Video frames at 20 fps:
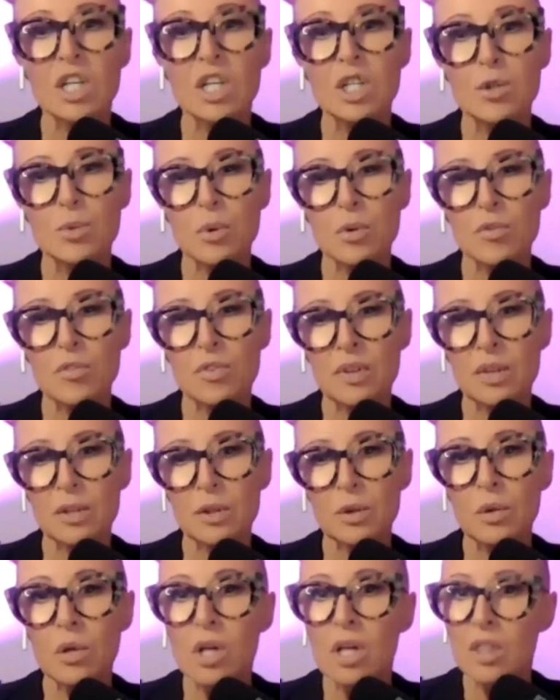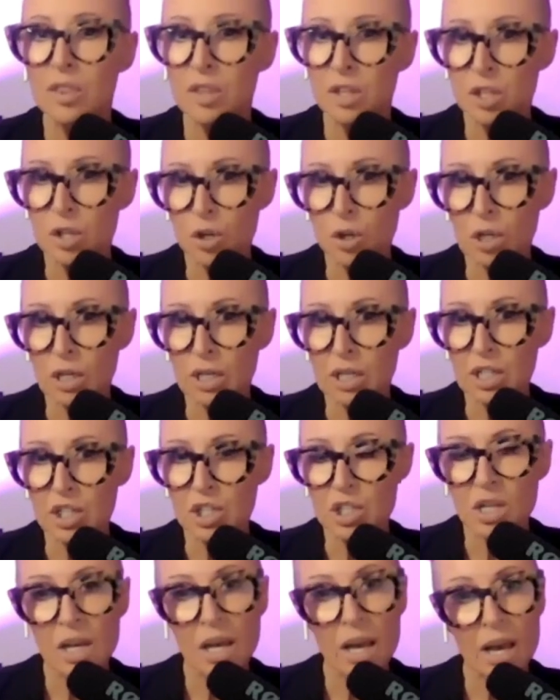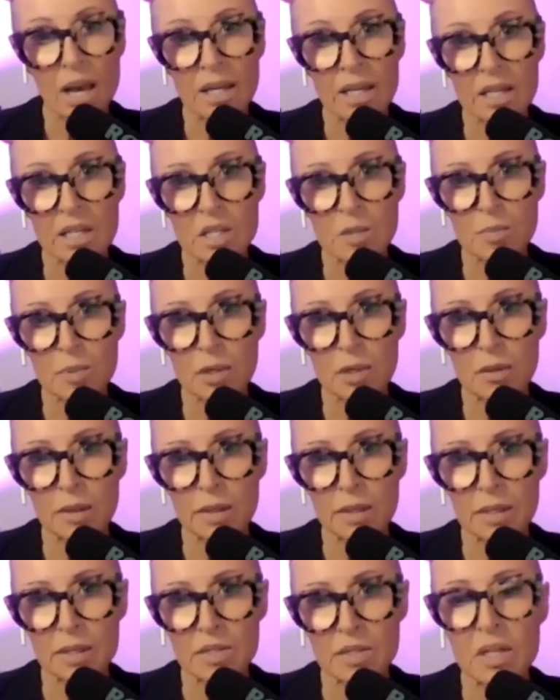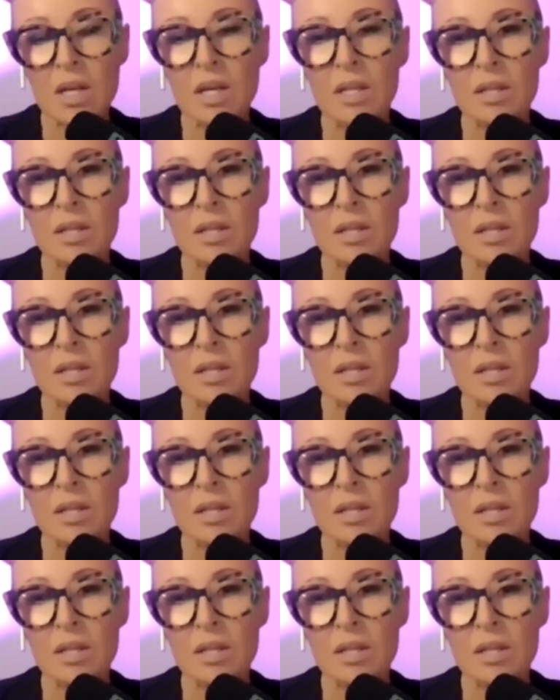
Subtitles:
to reveal the knowledge and experience